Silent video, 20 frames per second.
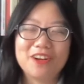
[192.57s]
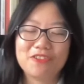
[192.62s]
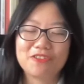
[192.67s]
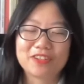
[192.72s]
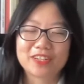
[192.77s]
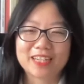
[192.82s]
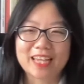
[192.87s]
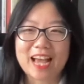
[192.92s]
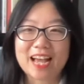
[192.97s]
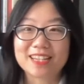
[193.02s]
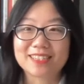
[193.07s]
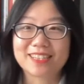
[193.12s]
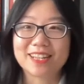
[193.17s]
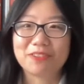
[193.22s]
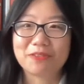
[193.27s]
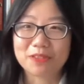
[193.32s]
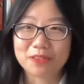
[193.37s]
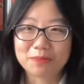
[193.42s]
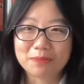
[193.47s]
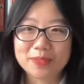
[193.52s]
overcast
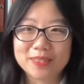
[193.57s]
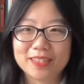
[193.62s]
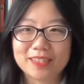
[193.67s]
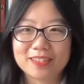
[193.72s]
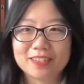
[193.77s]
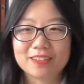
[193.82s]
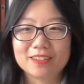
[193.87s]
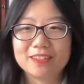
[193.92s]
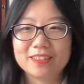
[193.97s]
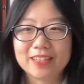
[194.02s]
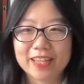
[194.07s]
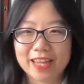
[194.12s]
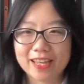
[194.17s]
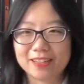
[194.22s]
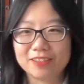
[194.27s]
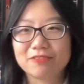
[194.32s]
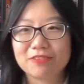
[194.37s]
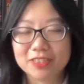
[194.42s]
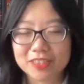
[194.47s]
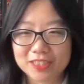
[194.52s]
that with political
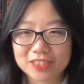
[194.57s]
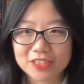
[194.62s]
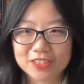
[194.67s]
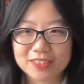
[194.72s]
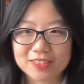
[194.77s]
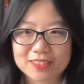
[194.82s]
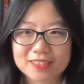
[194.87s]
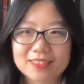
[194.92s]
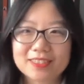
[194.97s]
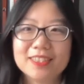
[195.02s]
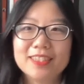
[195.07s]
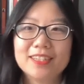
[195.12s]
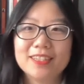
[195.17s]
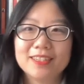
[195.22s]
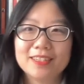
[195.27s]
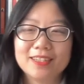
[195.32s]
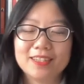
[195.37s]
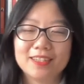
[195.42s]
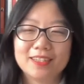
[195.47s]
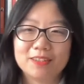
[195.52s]
and religious
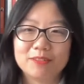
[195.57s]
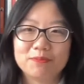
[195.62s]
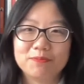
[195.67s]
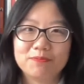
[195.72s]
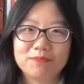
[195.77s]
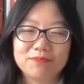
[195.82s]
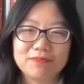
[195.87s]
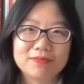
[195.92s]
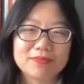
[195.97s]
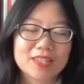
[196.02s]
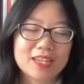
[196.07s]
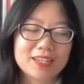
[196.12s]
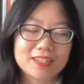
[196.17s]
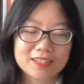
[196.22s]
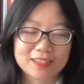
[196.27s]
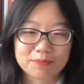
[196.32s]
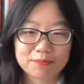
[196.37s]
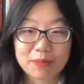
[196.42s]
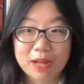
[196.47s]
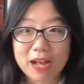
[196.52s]
um,
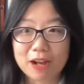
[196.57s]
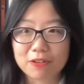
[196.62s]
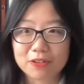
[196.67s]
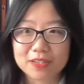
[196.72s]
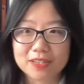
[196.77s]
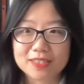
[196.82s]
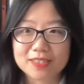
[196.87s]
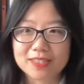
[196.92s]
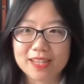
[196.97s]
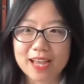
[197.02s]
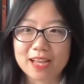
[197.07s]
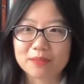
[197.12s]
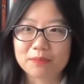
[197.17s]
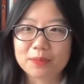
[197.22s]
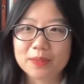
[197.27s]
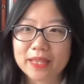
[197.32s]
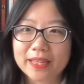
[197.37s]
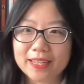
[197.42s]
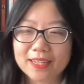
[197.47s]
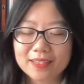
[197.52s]
powers at
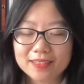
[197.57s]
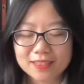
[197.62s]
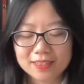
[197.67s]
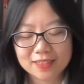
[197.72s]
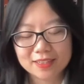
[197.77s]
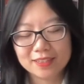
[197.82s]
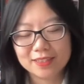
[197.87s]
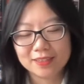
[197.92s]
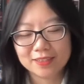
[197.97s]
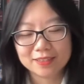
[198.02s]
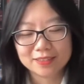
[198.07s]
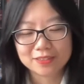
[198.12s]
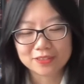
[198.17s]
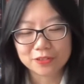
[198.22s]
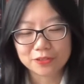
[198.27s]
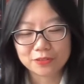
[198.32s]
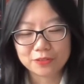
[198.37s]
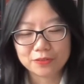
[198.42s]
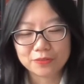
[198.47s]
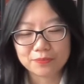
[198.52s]
play
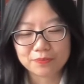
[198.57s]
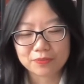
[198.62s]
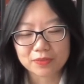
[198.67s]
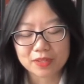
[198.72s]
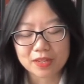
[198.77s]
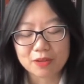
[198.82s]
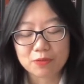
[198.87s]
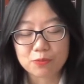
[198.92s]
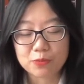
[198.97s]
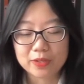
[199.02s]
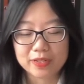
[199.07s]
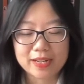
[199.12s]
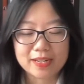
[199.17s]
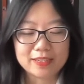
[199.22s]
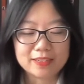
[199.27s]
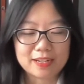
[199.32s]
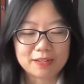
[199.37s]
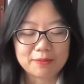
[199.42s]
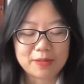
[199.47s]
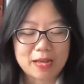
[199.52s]
so what
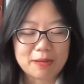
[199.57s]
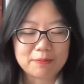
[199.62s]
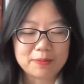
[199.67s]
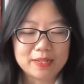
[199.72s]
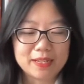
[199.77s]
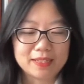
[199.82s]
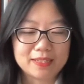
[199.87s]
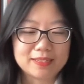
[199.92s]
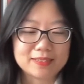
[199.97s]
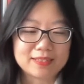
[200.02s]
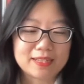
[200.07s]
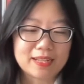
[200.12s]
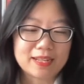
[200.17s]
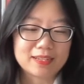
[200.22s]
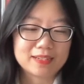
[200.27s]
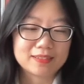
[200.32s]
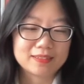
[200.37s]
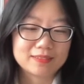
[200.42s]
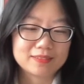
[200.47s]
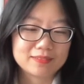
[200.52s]
ended up happening is
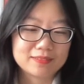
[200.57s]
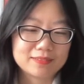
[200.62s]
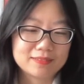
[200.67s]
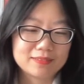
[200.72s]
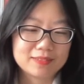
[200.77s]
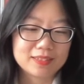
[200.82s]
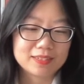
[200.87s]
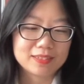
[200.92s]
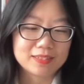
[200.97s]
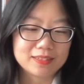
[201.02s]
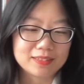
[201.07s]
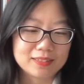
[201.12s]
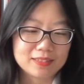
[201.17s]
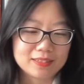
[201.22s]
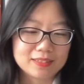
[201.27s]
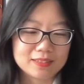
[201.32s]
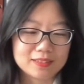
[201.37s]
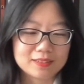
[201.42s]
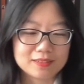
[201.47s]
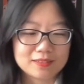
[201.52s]
that
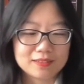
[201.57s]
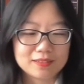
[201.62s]
he